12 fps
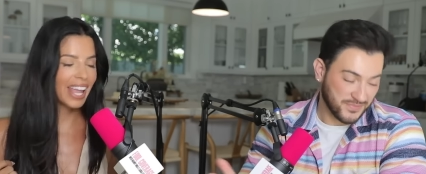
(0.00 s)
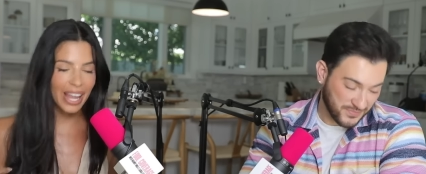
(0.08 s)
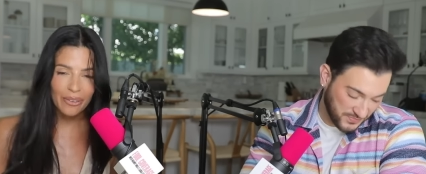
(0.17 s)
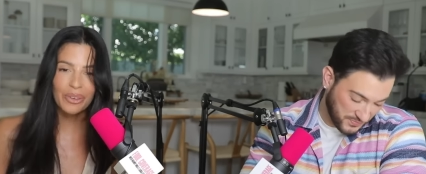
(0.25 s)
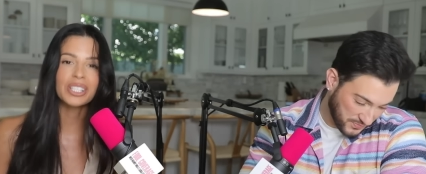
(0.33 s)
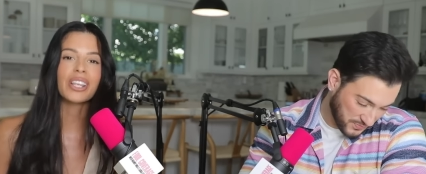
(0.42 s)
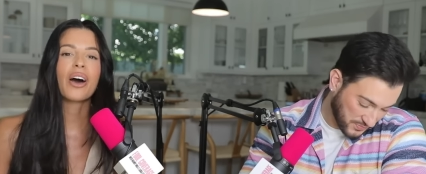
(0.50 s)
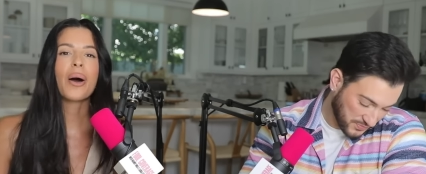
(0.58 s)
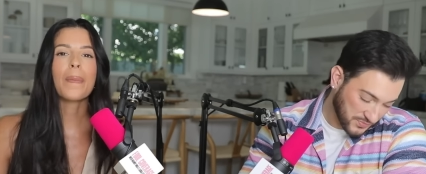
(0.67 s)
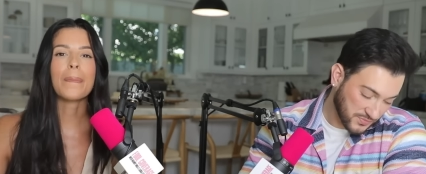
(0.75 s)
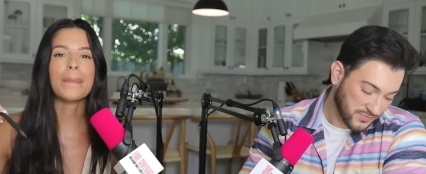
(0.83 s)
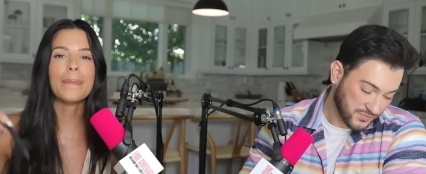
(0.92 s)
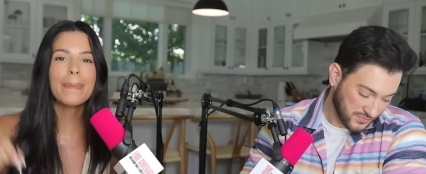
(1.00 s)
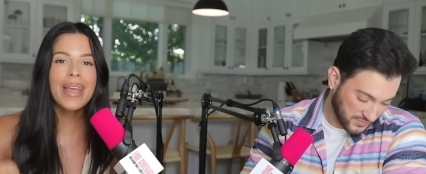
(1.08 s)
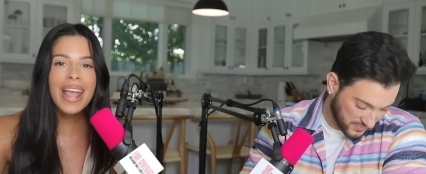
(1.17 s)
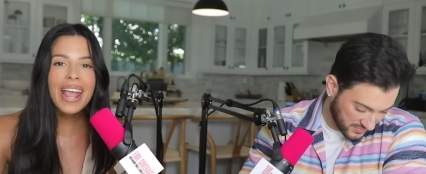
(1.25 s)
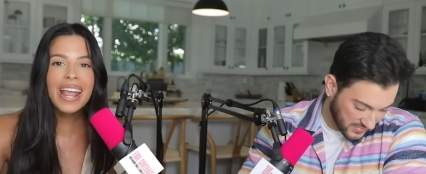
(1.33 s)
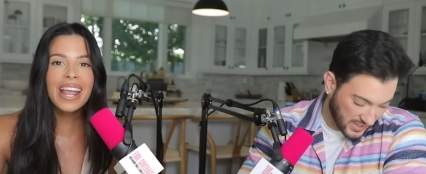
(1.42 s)
Speaker 1: It was me,
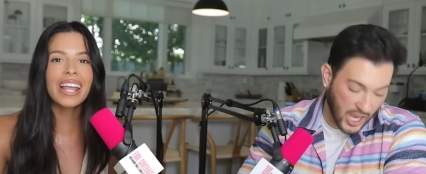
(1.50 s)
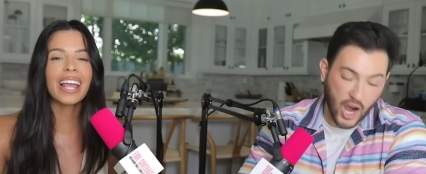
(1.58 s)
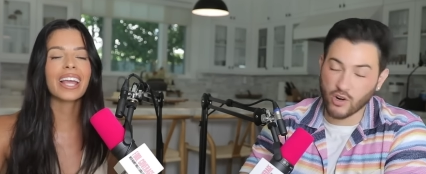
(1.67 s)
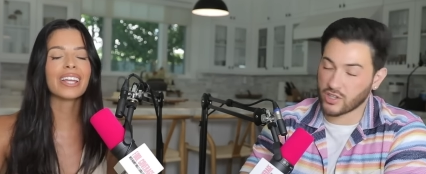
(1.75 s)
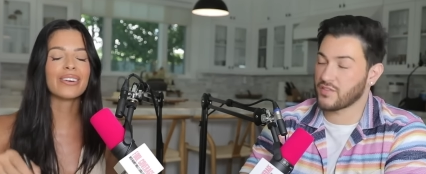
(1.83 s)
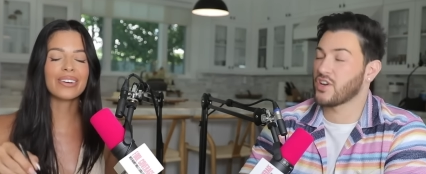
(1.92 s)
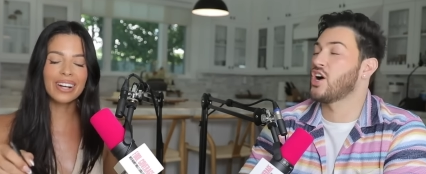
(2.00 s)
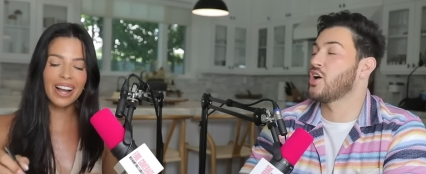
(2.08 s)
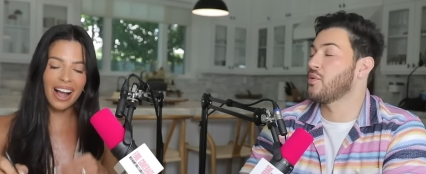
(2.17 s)
the owner you of the home.